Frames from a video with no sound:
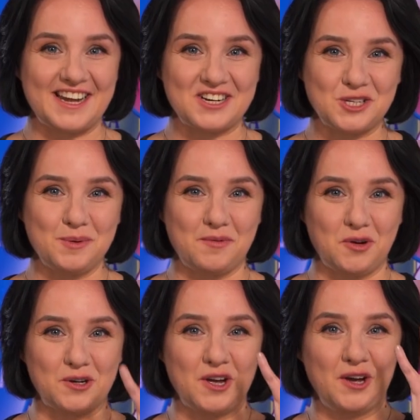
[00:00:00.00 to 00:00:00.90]
actually we've
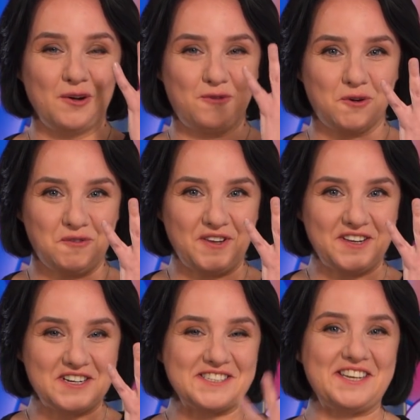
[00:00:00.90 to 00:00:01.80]
got 4
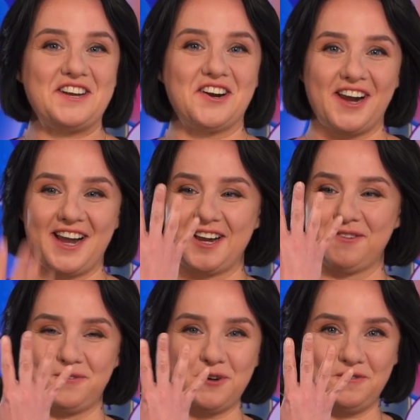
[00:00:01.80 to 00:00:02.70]
fingers here
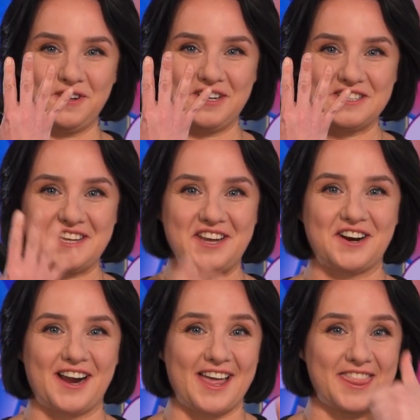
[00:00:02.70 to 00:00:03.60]
and 4 fingers
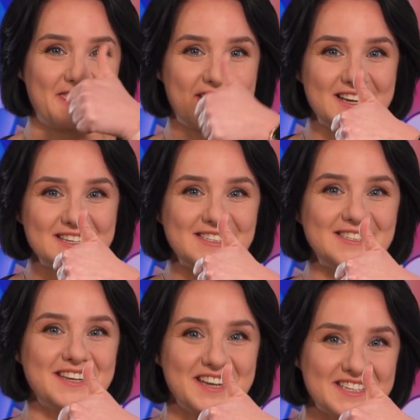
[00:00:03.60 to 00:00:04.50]
here, and
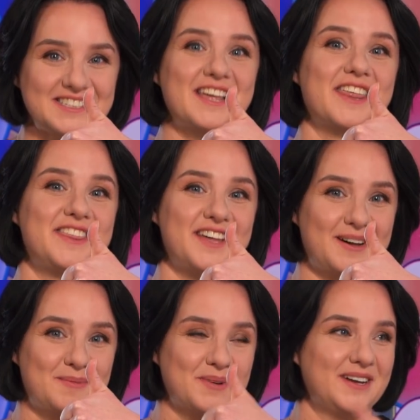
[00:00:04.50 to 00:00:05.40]
this is a
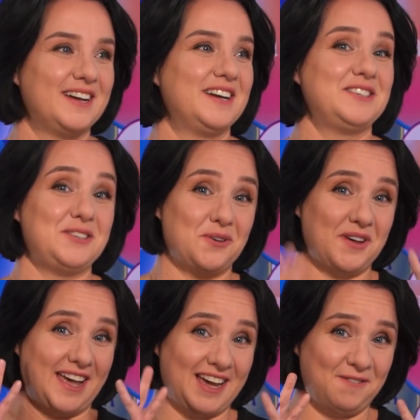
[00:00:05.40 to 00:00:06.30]
thumb. So
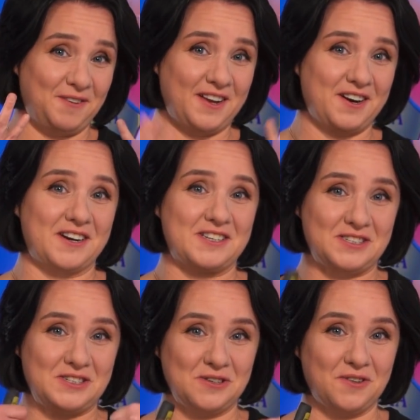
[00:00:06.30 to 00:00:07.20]
add
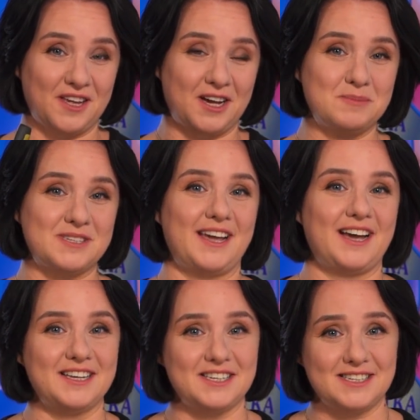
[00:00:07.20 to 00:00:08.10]
fingers, 2 thumbs,
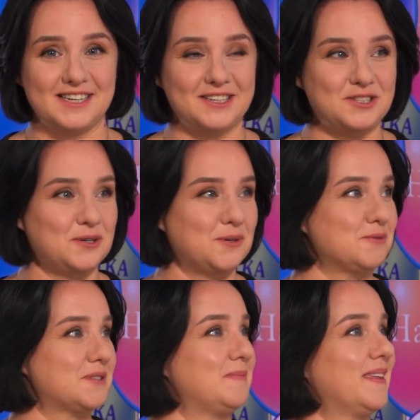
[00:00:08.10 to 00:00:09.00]
and 10
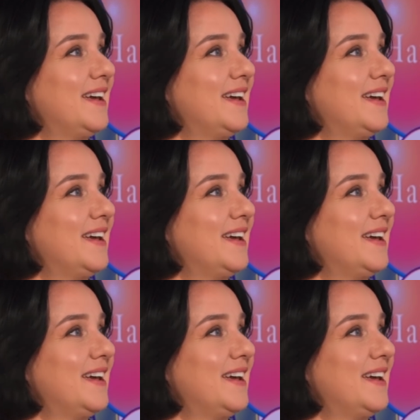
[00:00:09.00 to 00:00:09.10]
toes.